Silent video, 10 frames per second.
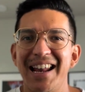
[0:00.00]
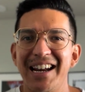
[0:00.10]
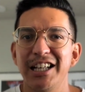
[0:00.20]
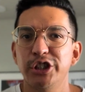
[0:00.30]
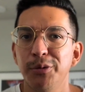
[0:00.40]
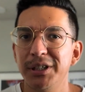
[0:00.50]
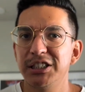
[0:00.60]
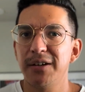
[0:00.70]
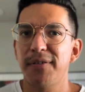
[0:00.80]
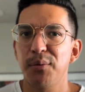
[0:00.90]
and I told
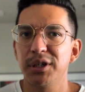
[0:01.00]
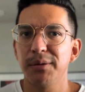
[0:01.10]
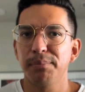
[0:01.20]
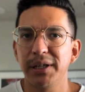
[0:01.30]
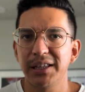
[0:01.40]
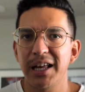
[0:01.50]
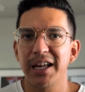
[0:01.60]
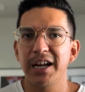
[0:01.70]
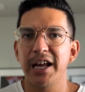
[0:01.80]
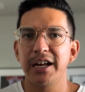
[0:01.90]
myself I would complete
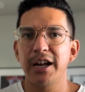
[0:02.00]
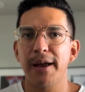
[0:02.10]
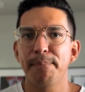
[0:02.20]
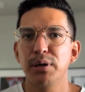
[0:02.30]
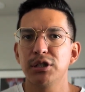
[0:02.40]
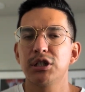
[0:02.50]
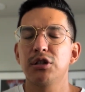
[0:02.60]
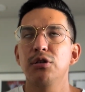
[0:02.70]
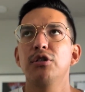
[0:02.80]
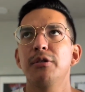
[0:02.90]
that, and I pushed
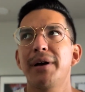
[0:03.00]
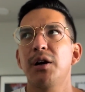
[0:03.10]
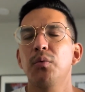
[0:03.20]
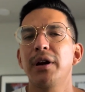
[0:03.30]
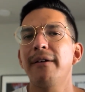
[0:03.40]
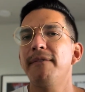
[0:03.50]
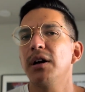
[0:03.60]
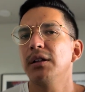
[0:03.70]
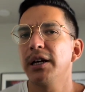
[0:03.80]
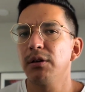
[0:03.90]
through no matter what I
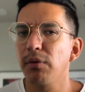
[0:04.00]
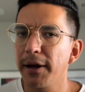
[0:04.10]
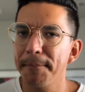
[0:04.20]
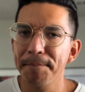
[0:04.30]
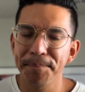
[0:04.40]
felt like, right?